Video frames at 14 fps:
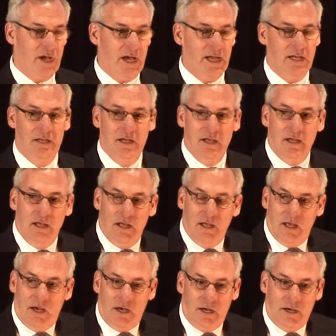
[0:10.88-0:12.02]
side.
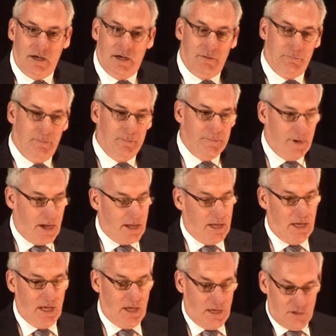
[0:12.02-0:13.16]
Um,
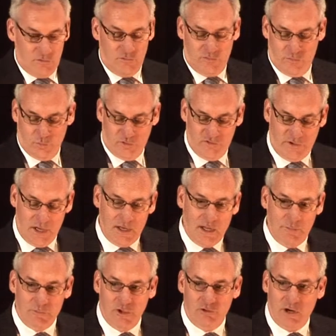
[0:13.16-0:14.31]
as was stated,
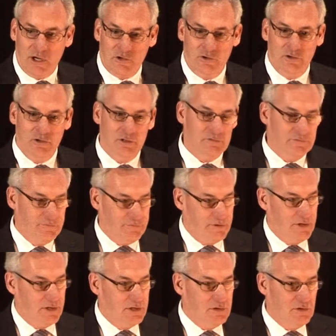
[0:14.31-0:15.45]
I'm the director of
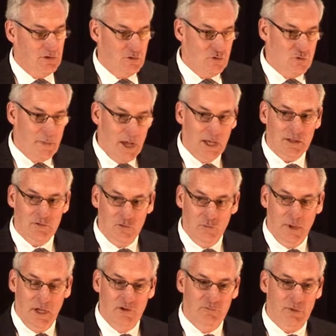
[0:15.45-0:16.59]
uh, DUMEG, the
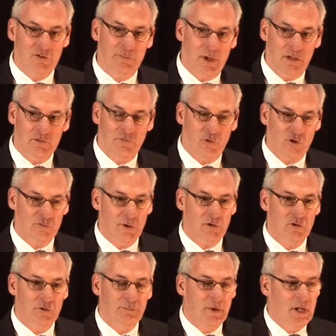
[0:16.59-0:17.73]
DuPage Metropolitan Enforcement
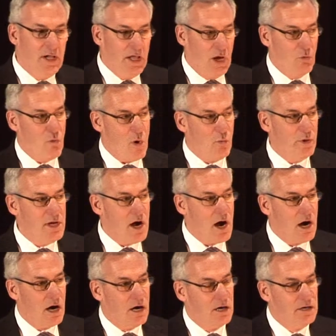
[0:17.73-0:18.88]
Group, and what we
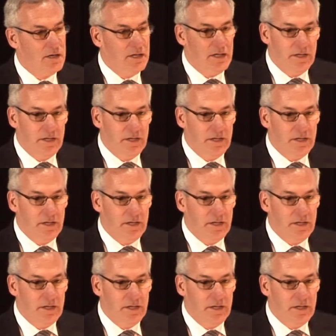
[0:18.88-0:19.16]
are